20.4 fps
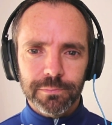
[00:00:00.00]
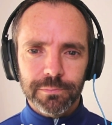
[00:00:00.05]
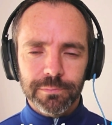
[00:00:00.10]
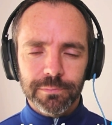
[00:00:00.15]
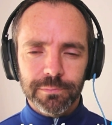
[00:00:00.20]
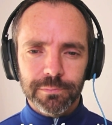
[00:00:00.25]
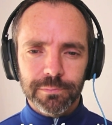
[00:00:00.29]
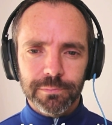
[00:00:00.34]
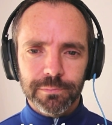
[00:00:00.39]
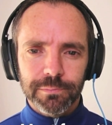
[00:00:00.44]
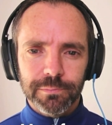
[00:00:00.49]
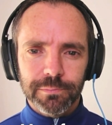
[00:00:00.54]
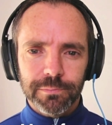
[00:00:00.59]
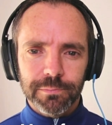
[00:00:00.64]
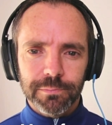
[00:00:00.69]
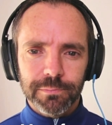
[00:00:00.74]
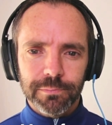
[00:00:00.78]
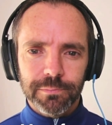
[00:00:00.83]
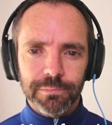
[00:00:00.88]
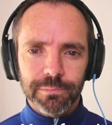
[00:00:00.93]

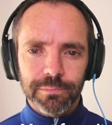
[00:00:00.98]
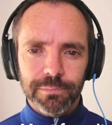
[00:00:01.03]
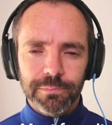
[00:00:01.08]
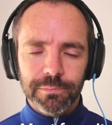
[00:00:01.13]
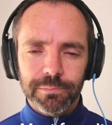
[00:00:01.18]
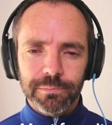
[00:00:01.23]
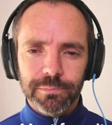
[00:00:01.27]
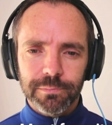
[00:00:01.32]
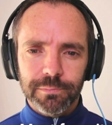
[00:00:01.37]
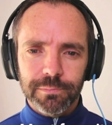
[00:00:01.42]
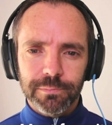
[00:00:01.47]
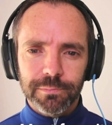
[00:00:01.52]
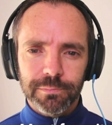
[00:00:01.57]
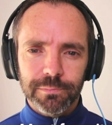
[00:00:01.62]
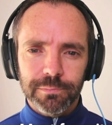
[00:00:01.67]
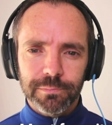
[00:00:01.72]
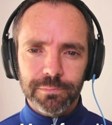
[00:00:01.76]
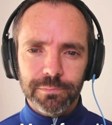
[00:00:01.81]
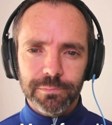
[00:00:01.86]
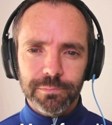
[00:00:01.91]

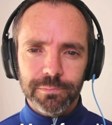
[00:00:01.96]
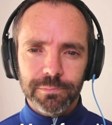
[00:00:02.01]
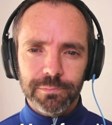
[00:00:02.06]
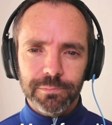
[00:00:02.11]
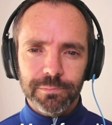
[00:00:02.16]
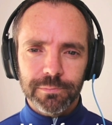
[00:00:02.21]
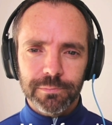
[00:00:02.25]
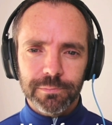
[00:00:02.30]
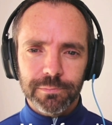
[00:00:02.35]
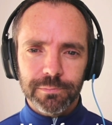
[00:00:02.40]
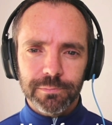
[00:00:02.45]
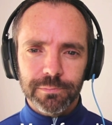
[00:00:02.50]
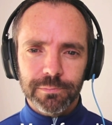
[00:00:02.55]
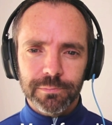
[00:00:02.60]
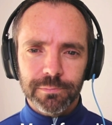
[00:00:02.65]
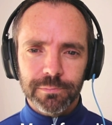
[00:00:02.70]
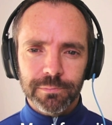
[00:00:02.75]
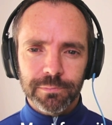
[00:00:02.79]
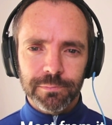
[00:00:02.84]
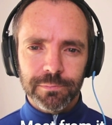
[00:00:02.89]

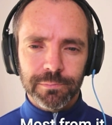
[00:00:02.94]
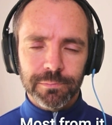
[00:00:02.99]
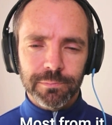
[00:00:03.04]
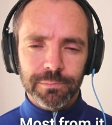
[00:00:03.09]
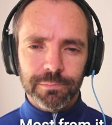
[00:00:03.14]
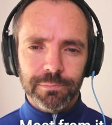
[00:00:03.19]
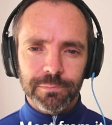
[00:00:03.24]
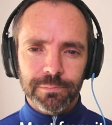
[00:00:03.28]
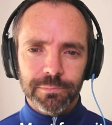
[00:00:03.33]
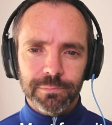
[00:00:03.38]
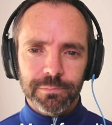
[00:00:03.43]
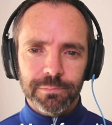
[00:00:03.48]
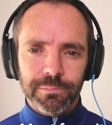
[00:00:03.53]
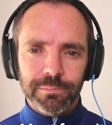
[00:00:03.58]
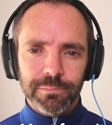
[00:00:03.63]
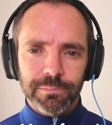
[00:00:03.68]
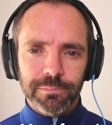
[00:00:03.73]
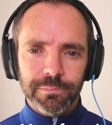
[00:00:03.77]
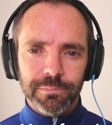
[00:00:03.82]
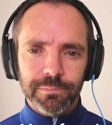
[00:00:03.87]

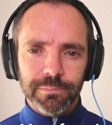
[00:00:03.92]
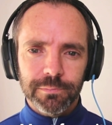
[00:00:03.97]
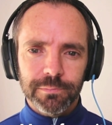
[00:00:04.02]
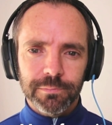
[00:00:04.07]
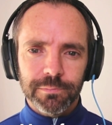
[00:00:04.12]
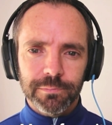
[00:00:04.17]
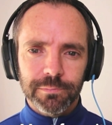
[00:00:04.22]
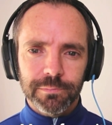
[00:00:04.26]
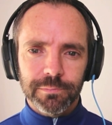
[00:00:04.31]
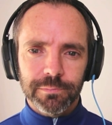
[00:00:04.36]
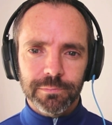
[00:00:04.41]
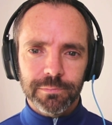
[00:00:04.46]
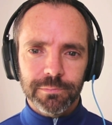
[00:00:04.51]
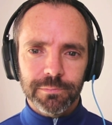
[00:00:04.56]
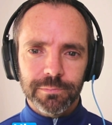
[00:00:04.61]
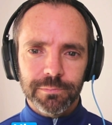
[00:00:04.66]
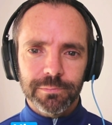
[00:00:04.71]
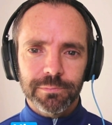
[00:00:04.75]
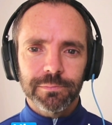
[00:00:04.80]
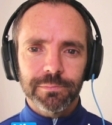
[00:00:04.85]

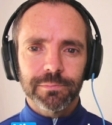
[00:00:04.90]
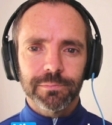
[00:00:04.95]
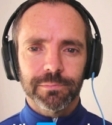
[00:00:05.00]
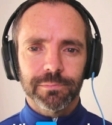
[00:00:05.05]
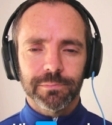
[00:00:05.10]
This person isn't speaking.